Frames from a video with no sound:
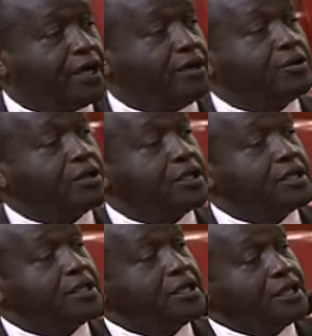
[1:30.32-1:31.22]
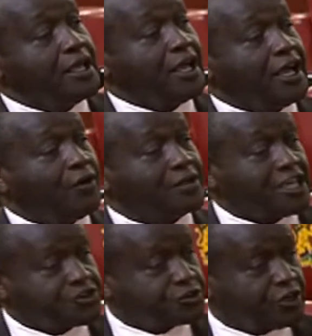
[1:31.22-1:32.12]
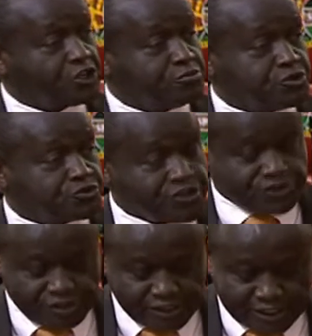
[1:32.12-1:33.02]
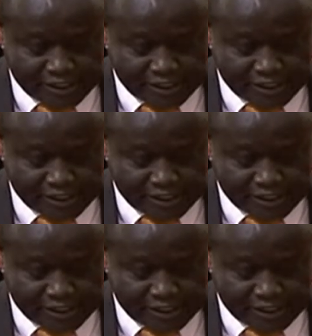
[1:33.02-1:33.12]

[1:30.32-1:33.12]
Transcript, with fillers: uh, our national administration